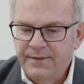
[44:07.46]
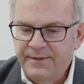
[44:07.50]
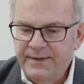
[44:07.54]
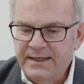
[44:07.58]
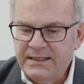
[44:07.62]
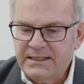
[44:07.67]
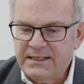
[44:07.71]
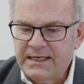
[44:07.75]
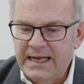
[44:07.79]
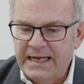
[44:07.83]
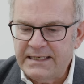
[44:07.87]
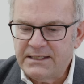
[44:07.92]

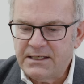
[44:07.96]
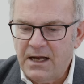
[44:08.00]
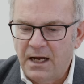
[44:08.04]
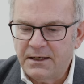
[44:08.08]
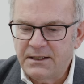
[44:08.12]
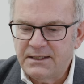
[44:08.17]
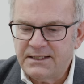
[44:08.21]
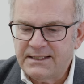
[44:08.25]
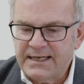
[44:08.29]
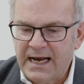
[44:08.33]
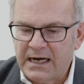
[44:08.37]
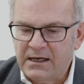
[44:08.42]
This has
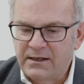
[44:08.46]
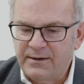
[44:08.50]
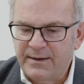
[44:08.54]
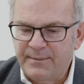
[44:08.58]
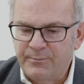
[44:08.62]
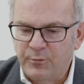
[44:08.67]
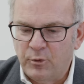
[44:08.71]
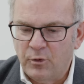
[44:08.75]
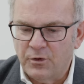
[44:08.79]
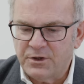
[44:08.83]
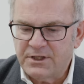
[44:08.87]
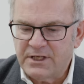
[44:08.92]
understandably
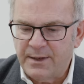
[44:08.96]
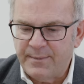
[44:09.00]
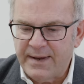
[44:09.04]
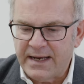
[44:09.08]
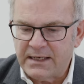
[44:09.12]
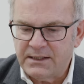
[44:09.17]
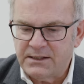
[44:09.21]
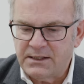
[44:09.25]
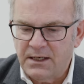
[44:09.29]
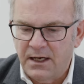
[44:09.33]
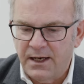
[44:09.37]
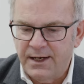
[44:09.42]
brought some
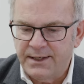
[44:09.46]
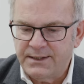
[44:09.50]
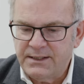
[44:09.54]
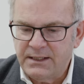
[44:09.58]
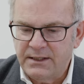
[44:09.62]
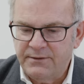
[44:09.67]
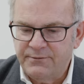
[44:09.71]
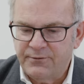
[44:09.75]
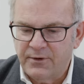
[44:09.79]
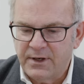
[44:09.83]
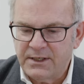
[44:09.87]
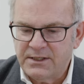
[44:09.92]

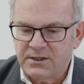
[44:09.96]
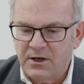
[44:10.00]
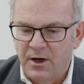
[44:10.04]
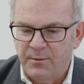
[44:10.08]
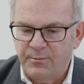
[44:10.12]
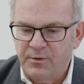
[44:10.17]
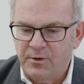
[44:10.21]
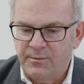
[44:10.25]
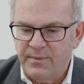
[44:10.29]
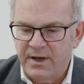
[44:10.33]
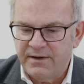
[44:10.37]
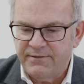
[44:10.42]
anxiety. For
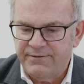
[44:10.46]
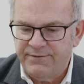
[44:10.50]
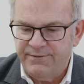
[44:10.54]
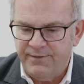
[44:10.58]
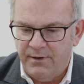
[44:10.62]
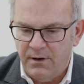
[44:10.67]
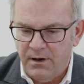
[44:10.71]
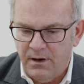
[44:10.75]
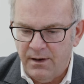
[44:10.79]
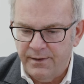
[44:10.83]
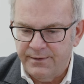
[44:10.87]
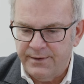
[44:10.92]
example, my
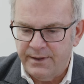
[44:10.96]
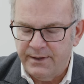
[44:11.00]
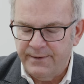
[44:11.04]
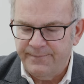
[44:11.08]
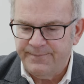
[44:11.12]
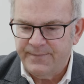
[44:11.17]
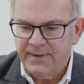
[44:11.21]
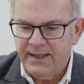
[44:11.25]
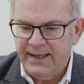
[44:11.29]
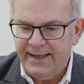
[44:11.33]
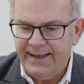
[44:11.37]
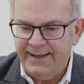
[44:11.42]

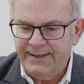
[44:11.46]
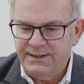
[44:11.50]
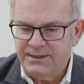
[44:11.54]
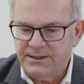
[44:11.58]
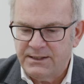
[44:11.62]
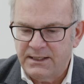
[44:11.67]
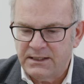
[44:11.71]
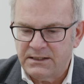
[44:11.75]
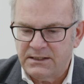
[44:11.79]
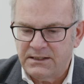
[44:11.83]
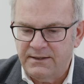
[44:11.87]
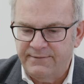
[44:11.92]
father, age
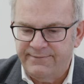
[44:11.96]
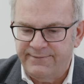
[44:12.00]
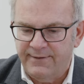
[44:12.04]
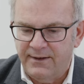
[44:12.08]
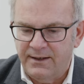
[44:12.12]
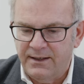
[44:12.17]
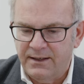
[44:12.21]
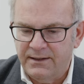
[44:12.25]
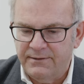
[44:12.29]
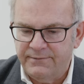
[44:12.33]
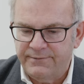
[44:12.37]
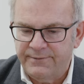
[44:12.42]

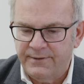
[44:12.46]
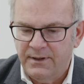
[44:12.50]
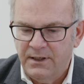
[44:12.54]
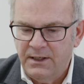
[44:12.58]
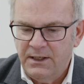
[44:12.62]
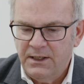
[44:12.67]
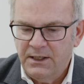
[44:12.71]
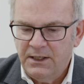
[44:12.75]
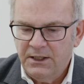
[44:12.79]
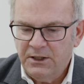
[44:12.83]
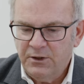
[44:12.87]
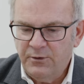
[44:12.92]
65,
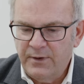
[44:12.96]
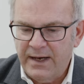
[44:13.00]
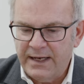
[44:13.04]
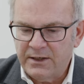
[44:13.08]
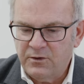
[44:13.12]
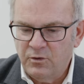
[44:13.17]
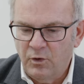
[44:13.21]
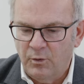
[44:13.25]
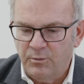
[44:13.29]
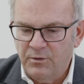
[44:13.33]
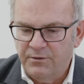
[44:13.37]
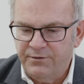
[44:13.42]
who
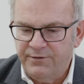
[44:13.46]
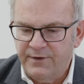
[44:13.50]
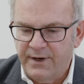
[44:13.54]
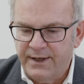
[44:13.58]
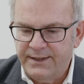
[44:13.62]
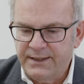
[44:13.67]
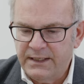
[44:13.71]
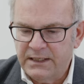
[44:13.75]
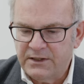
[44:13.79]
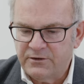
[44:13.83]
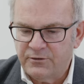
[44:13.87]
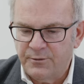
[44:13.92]
had normal
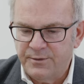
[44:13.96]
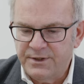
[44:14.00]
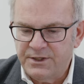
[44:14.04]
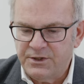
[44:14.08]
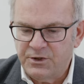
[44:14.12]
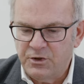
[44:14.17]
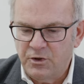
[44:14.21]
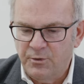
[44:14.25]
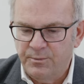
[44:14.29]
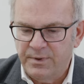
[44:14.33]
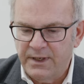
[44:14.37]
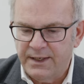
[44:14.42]
findings from his
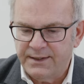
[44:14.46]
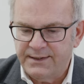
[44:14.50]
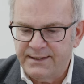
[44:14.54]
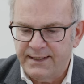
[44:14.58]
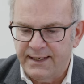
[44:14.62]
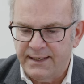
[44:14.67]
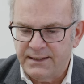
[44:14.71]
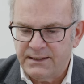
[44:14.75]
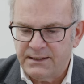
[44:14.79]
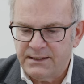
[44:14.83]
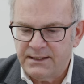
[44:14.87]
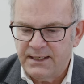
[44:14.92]
two blood
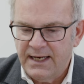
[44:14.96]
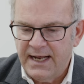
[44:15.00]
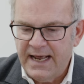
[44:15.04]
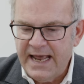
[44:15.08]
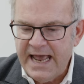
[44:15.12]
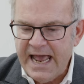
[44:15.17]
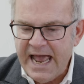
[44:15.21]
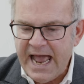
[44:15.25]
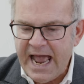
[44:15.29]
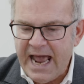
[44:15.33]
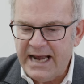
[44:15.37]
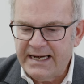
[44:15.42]
tests
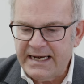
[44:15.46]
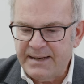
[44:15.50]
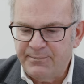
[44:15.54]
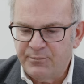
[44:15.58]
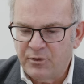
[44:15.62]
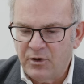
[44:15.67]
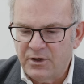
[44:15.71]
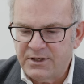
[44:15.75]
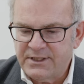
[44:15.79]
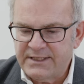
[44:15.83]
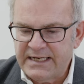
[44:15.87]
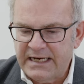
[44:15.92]
and a
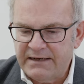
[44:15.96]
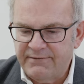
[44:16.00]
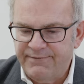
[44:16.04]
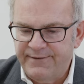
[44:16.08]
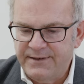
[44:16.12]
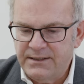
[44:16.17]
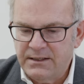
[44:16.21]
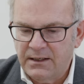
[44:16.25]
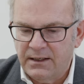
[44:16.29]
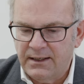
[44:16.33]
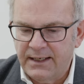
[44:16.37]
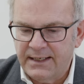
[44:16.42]
prostate
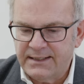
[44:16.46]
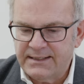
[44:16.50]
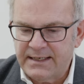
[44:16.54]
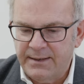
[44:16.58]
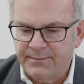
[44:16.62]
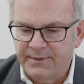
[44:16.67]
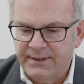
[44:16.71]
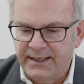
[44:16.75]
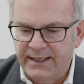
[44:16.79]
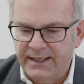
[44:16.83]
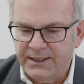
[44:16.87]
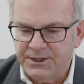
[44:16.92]
physical
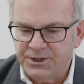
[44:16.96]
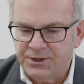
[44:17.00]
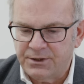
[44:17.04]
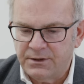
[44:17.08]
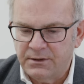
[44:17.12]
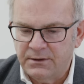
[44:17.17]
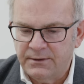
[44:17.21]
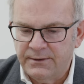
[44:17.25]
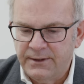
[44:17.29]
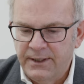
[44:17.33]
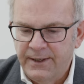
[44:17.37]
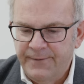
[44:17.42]

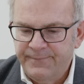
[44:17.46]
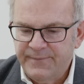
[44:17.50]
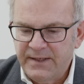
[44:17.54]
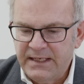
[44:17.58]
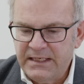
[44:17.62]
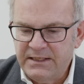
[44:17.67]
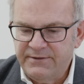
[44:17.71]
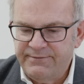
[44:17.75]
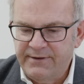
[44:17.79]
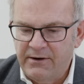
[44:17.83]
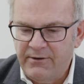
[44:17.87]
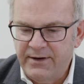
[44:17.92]
examination,
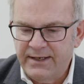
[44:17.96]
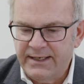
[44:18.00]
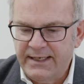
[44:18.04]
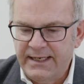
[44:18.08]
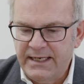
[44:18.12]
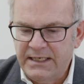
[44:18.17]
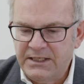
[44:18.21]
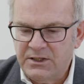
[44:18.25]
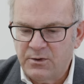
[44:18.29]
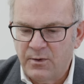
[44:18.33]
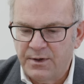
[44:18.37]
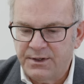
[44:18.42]
he's very
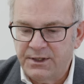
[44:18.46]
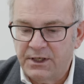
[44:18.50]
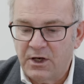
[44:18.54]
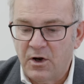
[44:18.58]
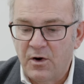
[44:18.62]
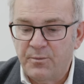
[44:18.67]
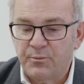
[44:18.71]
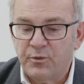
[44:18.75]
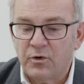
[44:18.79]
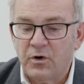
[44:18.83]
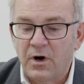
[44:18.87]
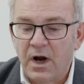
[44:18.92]
keen to
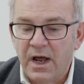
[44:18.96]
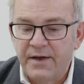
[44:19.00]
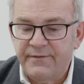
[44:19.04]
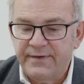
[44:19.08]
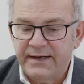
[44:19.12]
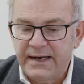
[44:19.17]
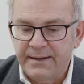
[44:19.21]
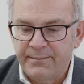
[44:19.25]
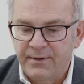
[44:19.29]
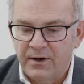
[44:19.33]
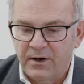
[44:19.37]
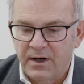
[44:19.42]
undergo a
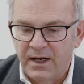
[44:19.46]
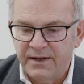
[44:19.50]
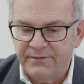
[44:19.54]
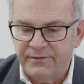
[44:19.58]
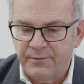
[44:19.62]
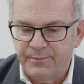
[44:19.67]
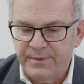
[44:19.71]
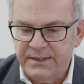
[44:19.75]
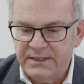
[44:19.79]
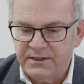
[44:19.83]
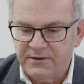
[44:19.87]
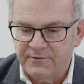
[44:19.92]
private MRI
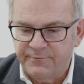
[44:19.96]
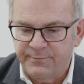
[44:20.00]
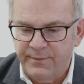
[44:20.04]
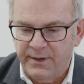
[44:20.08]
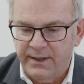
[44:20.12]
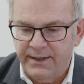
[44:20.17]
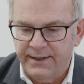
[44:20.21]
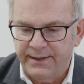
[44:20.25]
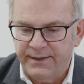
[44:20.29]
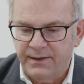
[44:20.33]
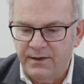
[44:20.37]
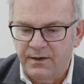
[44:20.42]
for peace of
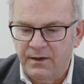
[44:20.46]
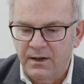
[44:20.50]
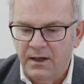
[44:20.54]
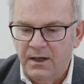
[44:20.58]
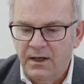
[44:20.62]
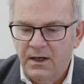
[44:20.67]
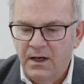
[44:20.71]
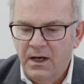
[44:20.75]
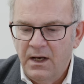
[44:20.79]
mind.